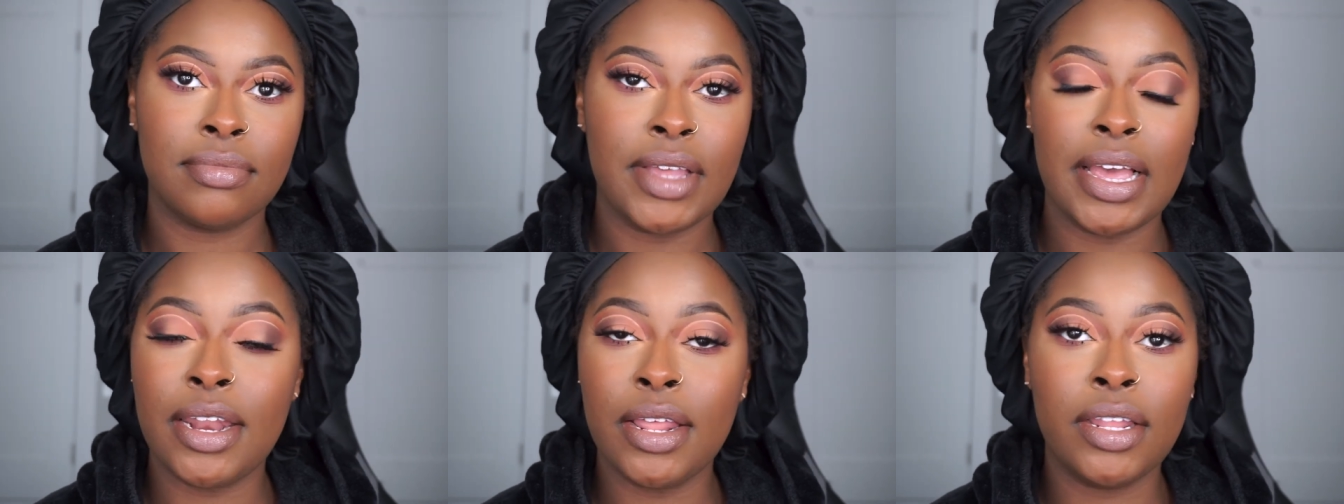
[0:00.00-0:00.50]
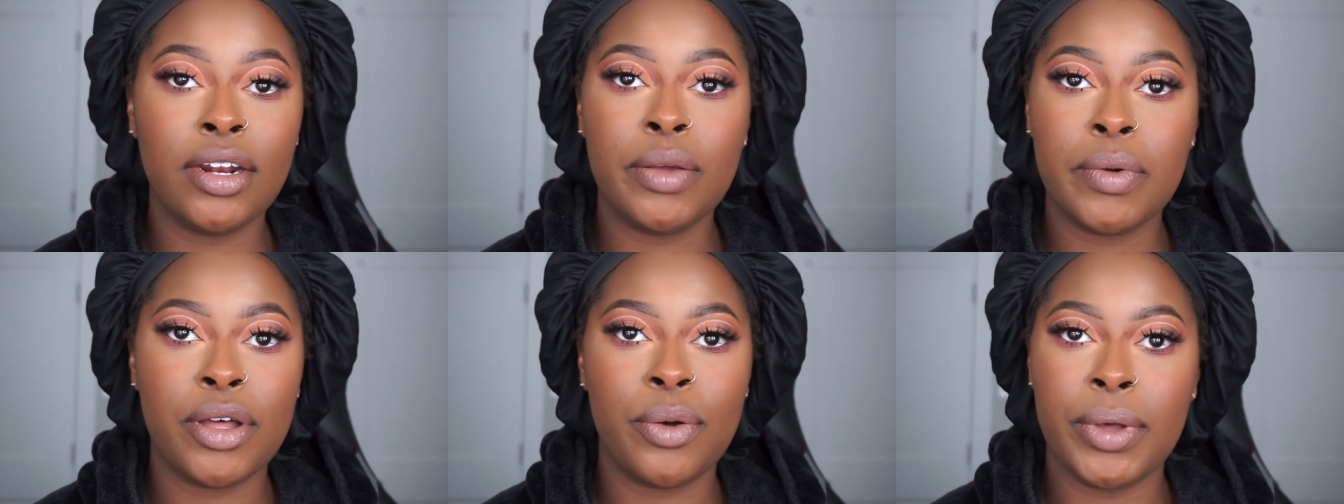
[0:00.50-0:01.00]
And it literally
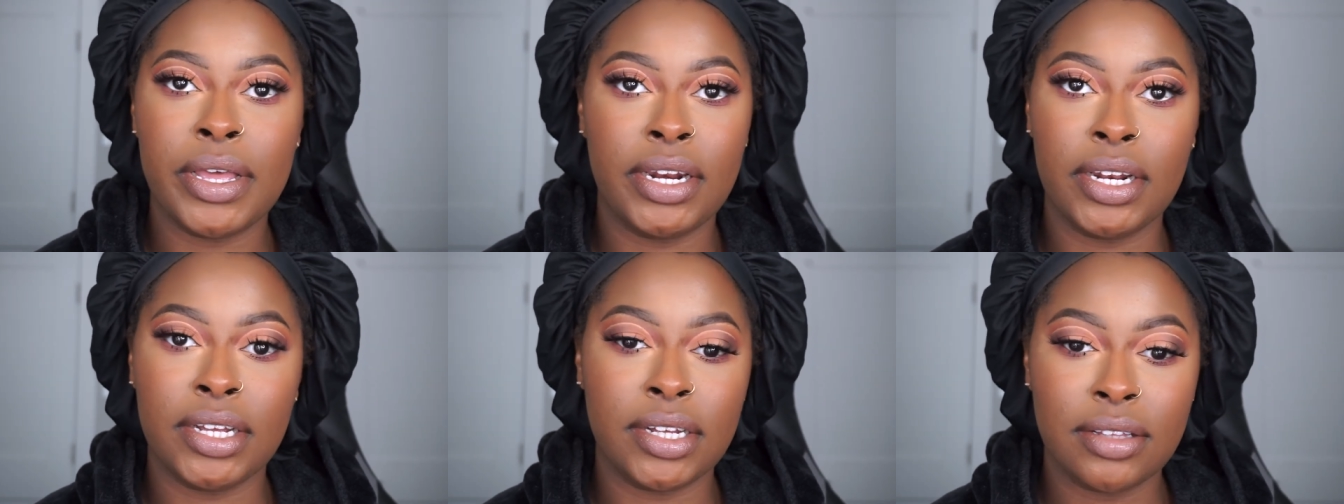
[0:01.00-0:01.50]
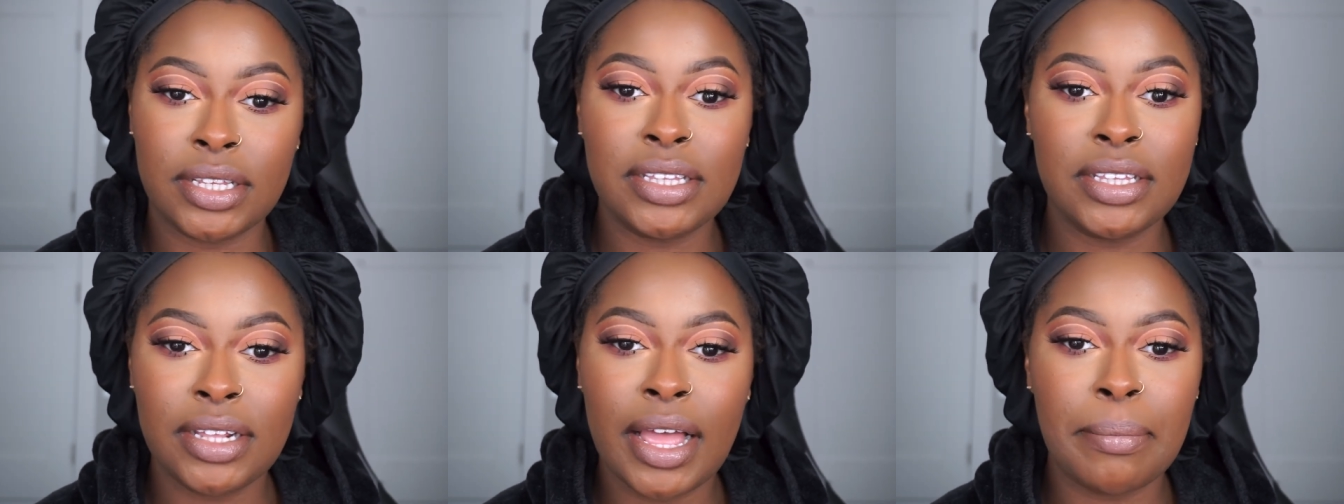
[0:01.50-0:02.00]
will go with any look. This
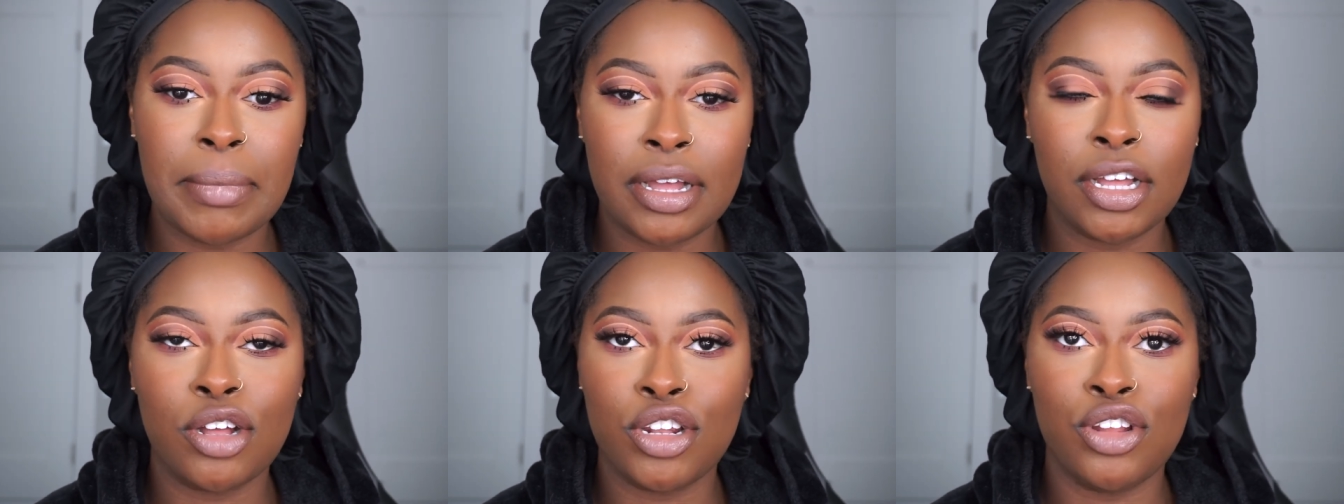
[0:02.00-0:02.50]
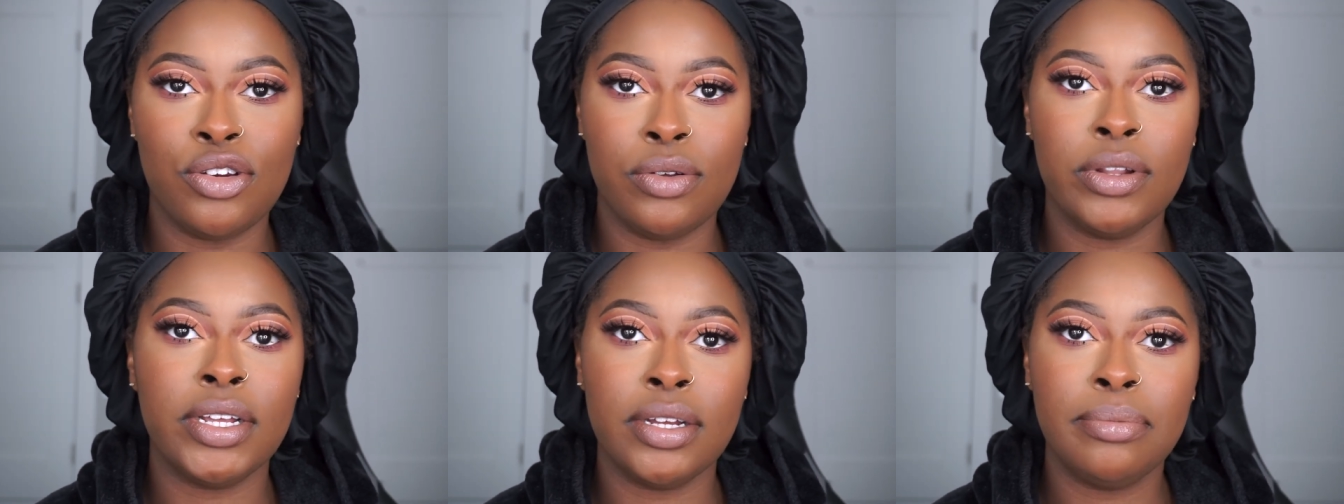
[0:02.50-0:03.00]
is like my go-to
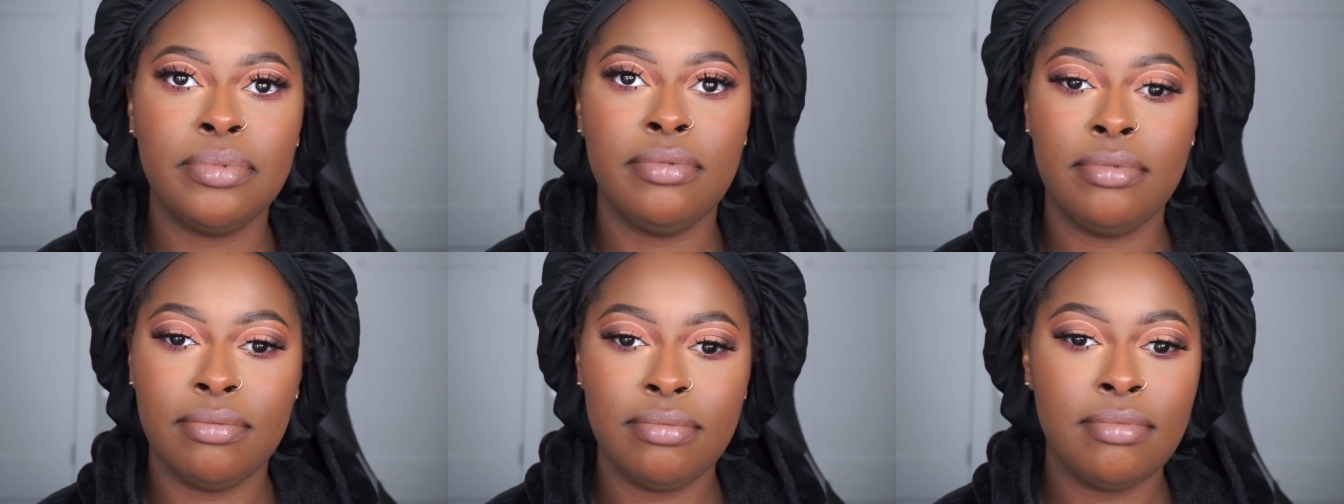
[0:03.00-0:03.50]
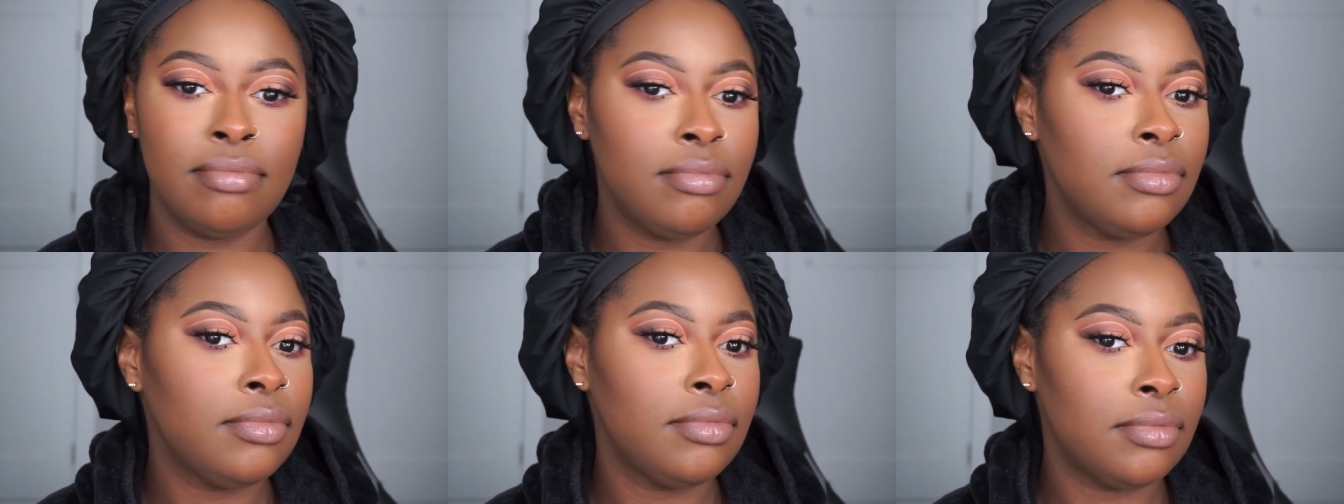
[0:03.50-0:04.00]
nude look.
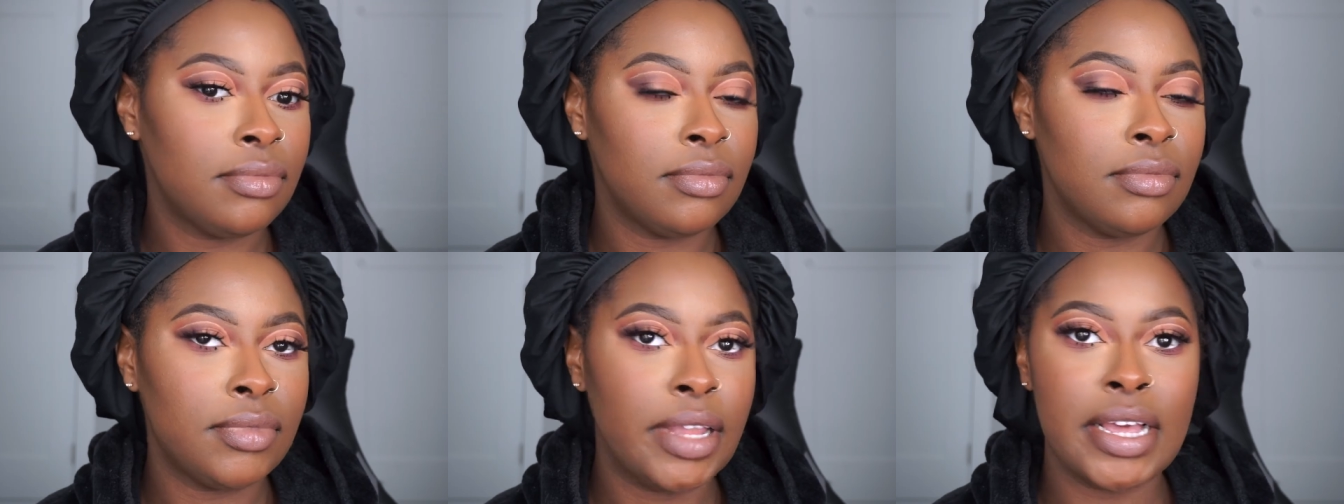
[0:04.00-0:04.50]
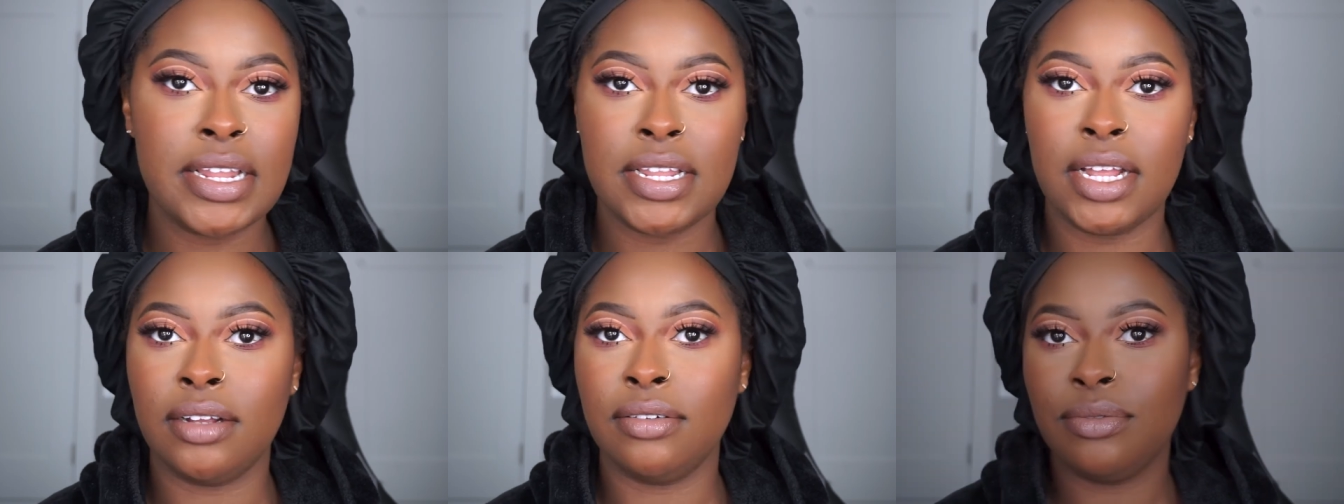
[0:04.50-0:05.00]
Hands
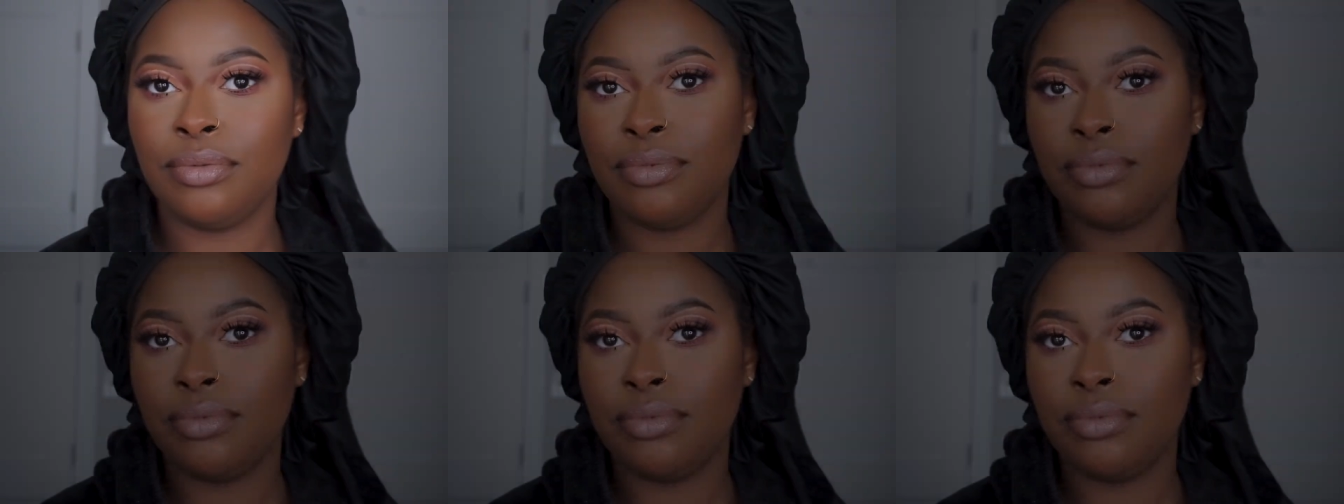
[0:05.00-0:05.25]
down.